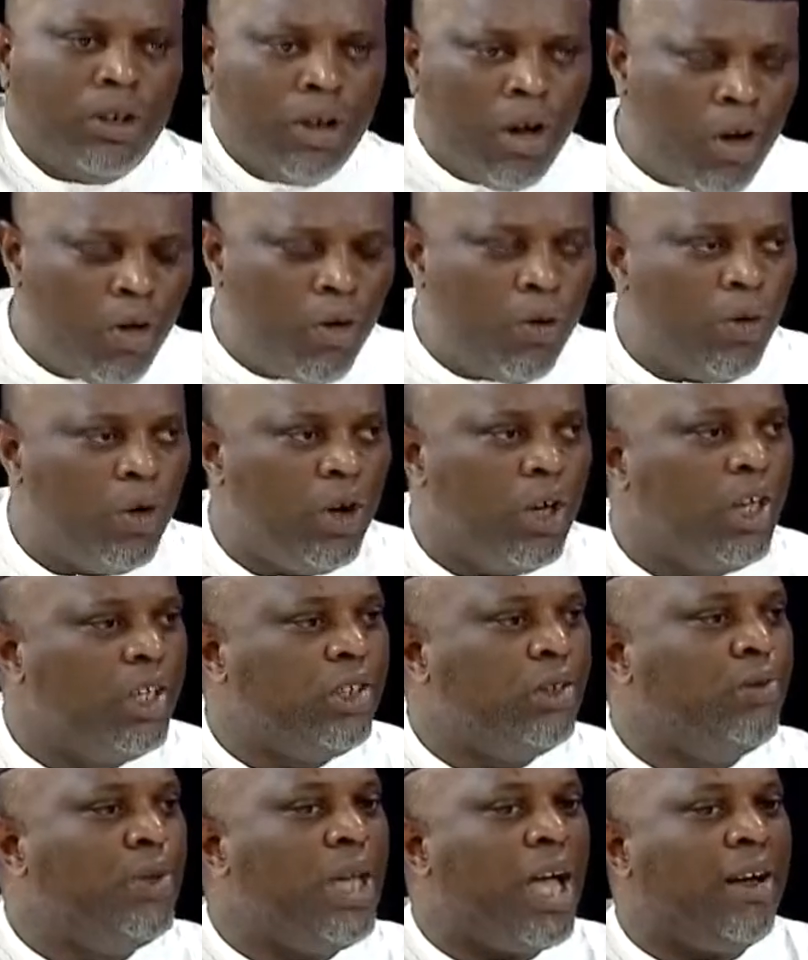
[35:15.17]
No, it
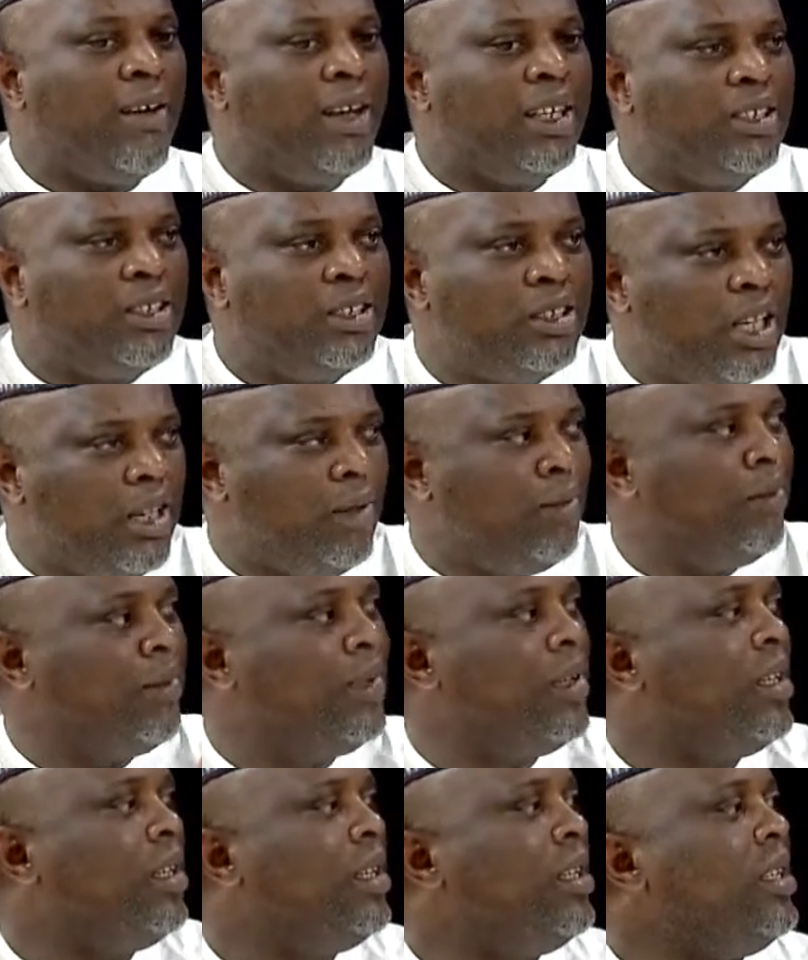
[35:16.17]
should be our shame
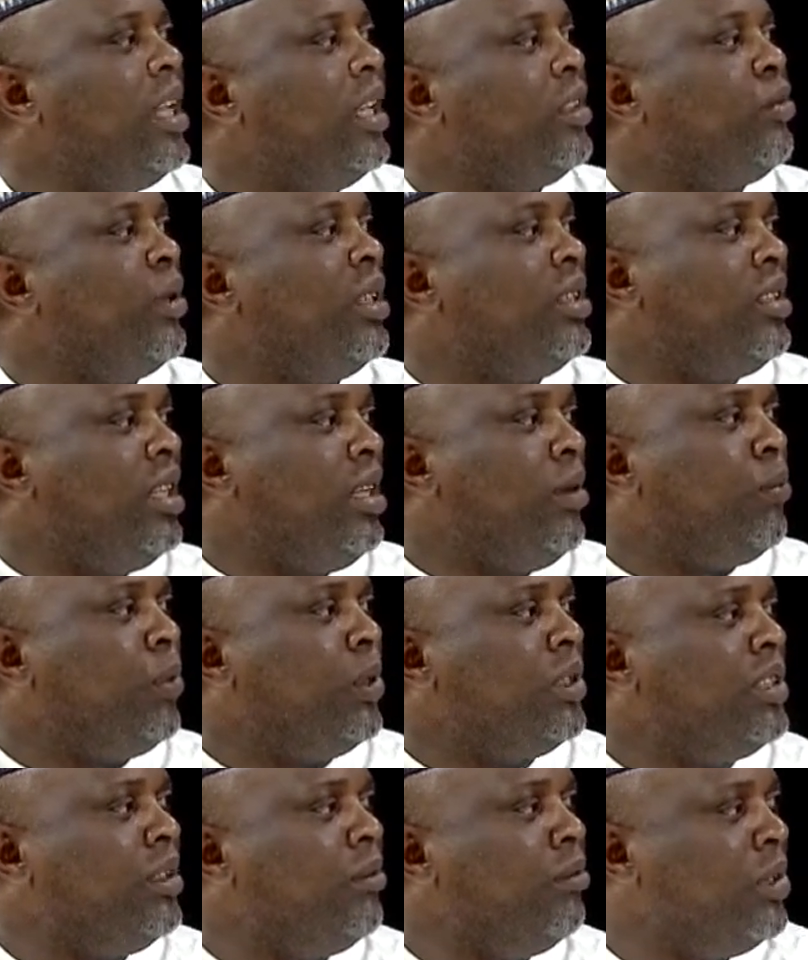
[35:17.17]
that we're still
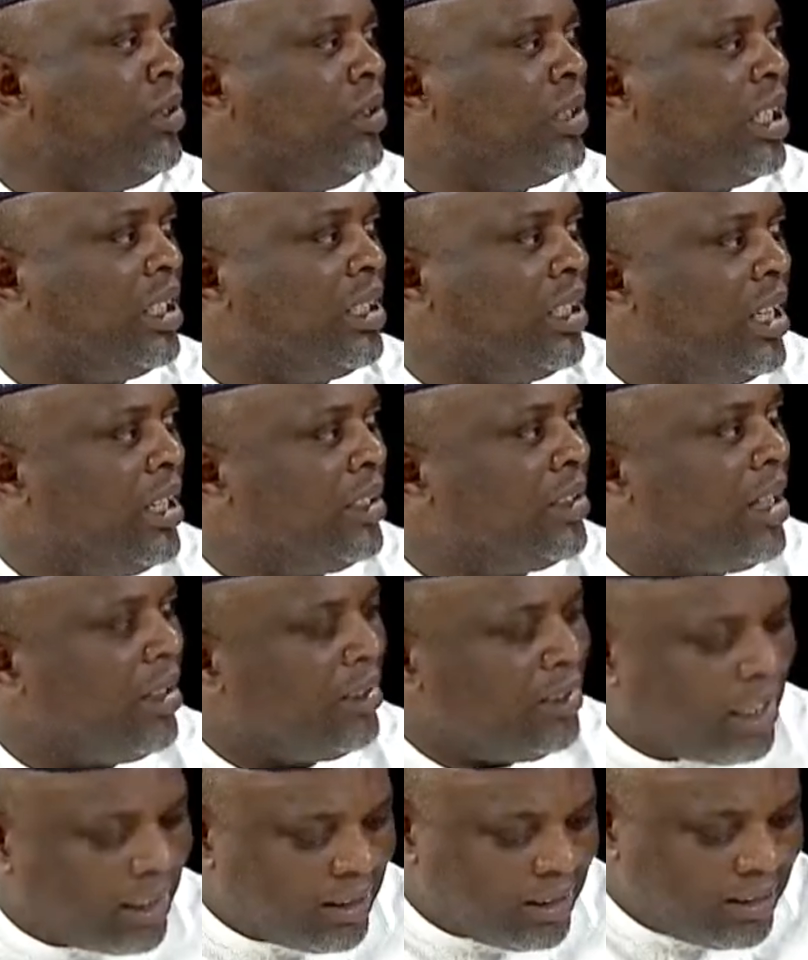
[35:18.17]
importing milk
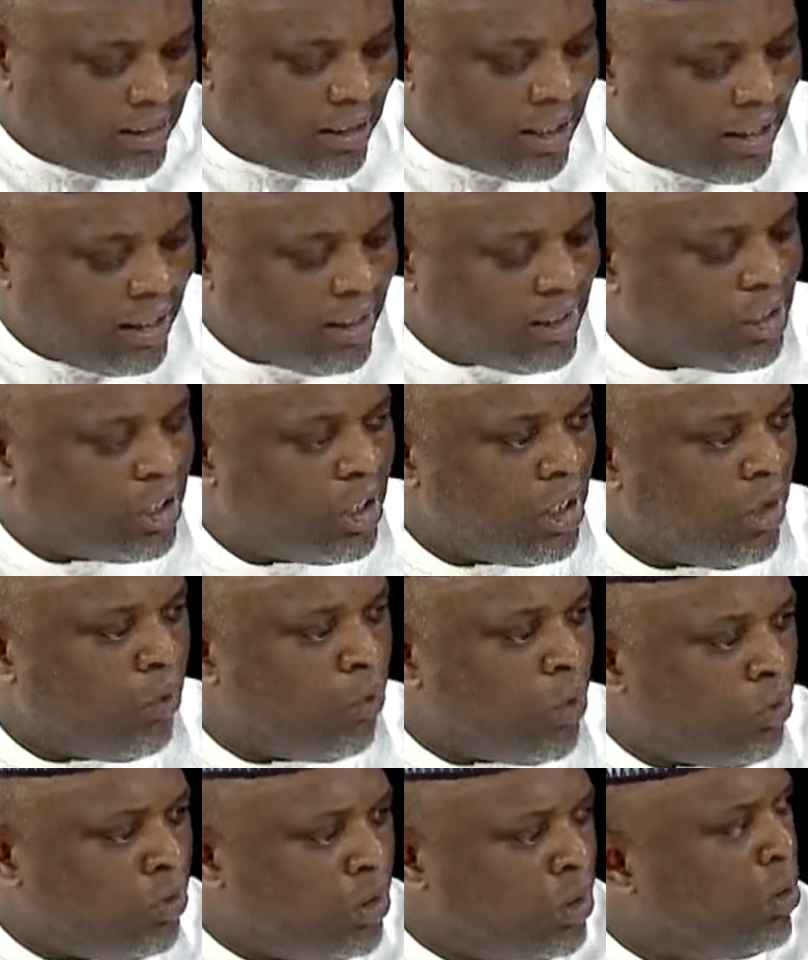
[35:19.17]
at this age,
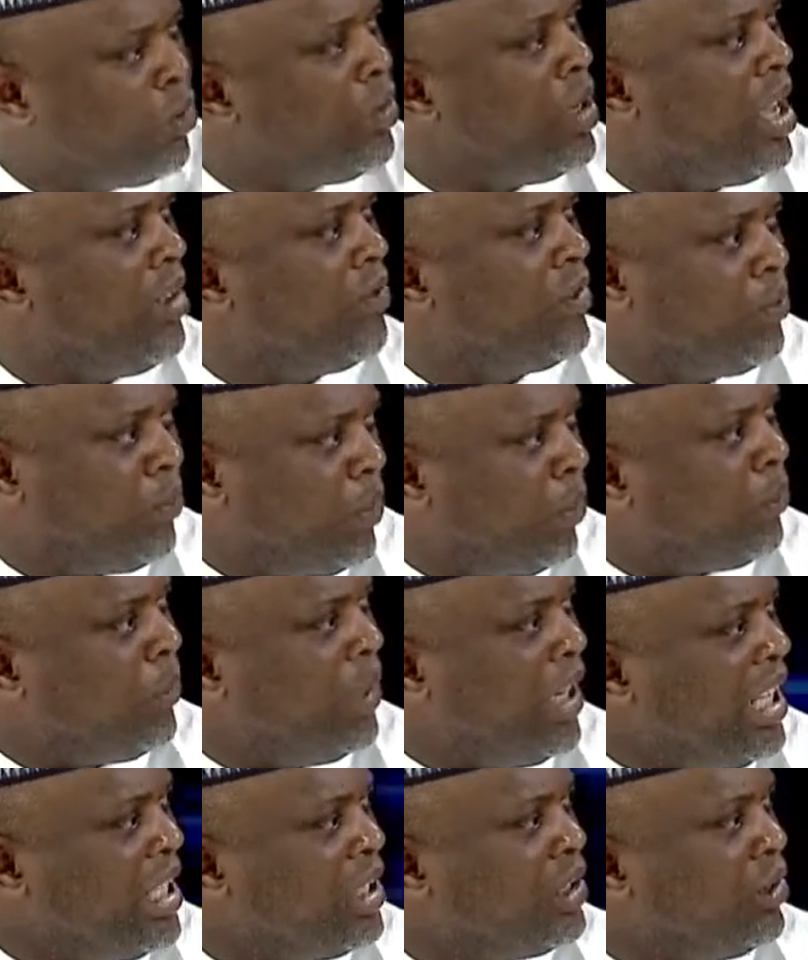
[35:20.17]
when we know we have the
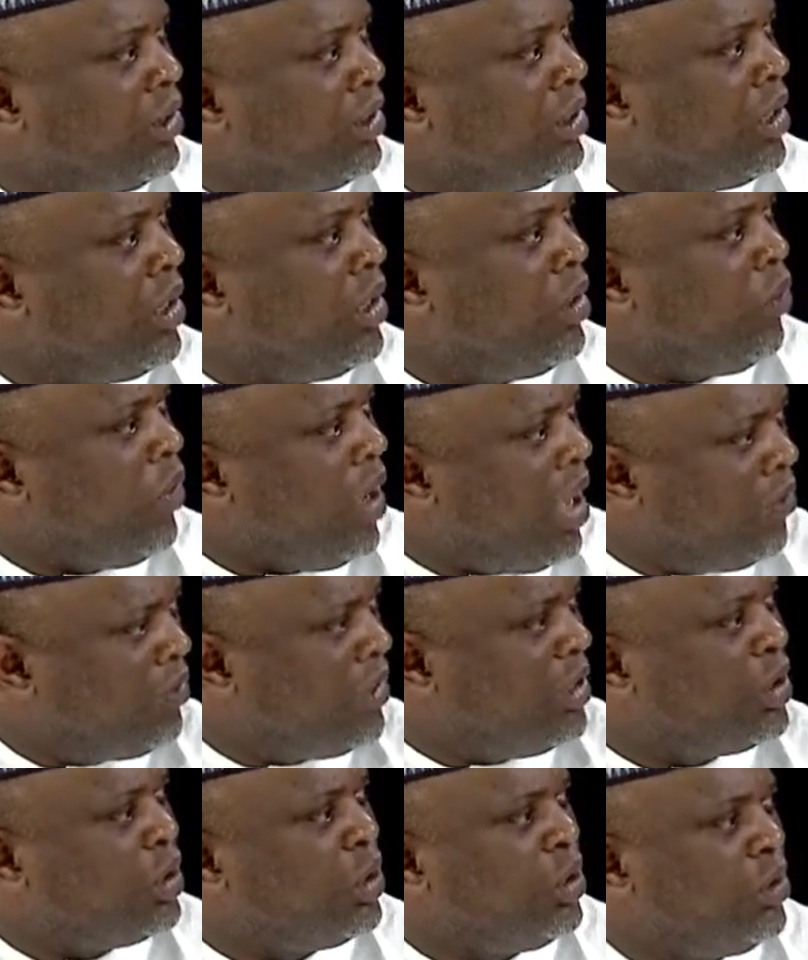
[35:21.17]
population, we have
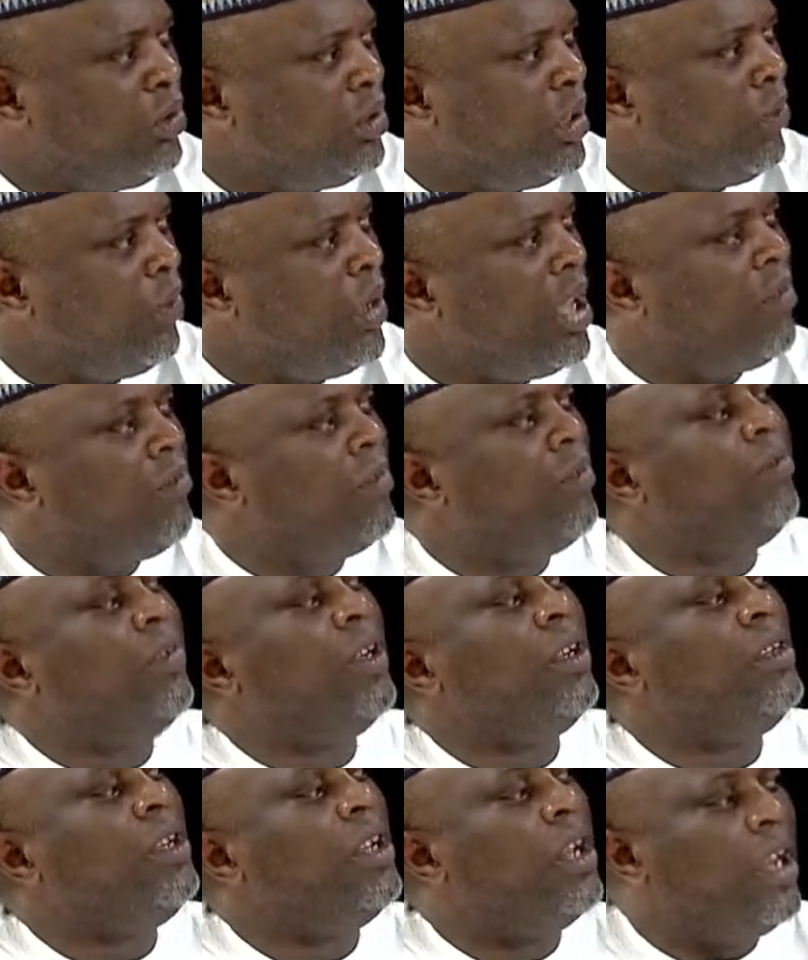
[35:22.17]
the children, we have a
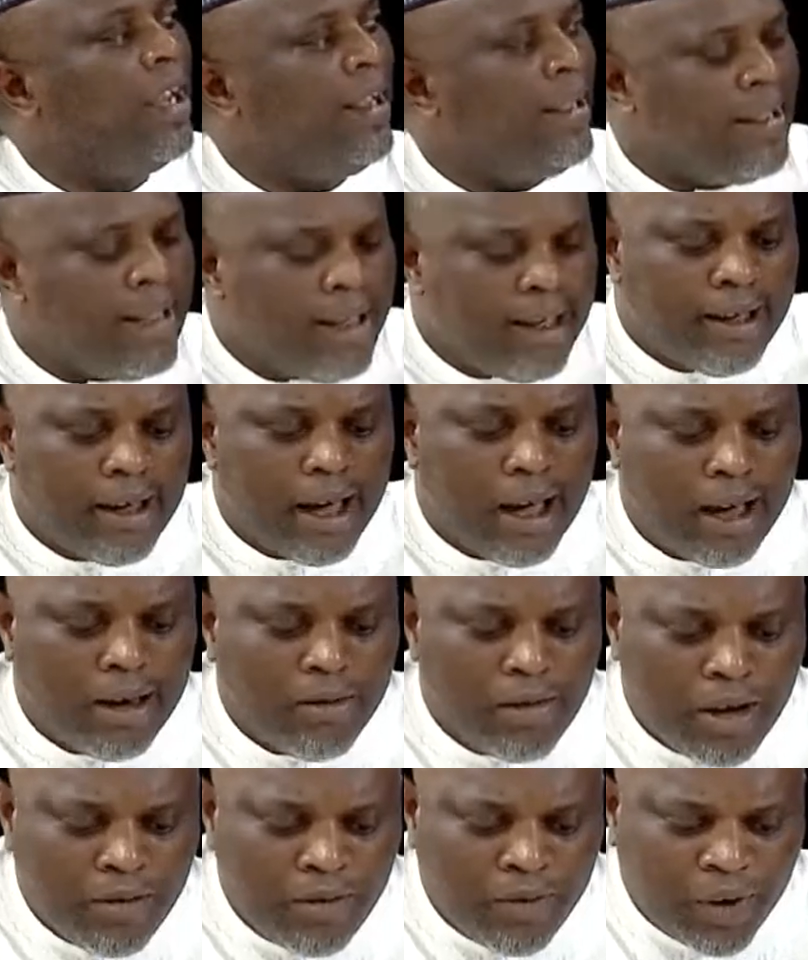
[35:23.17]
very high,
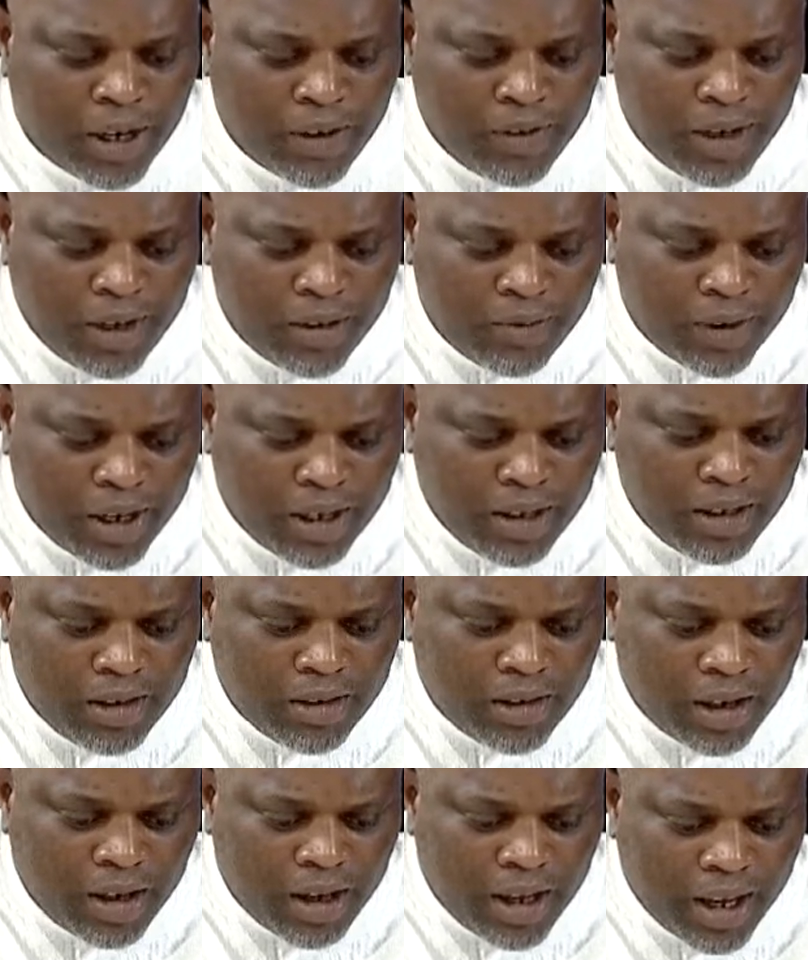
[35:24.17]
very
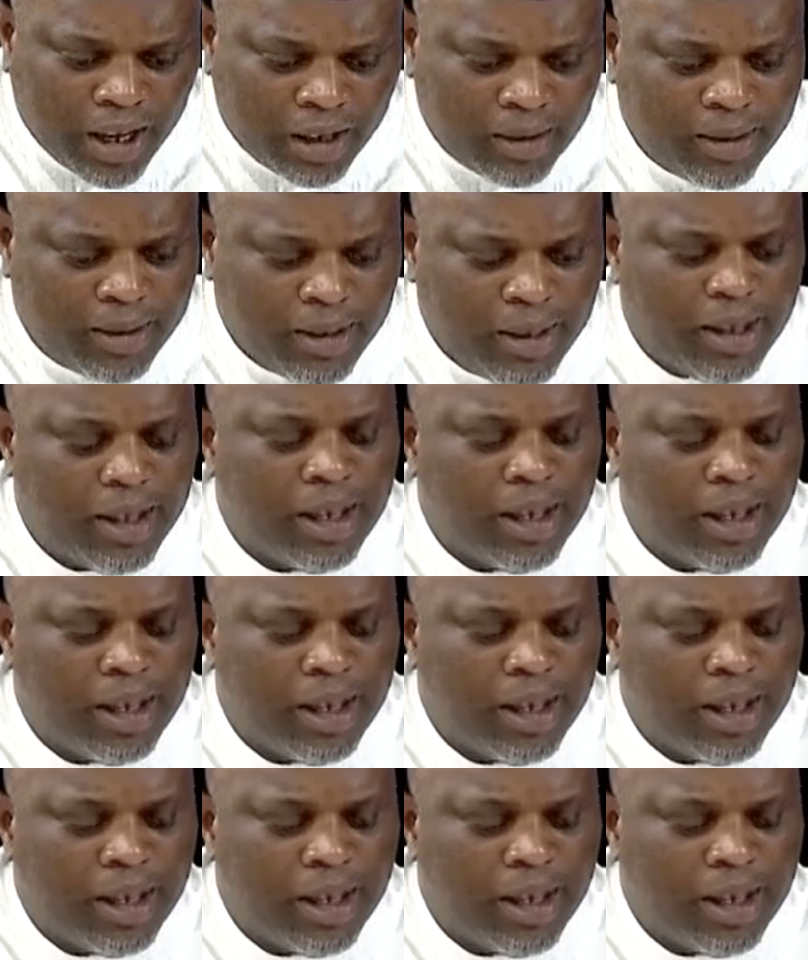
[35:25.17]
healthy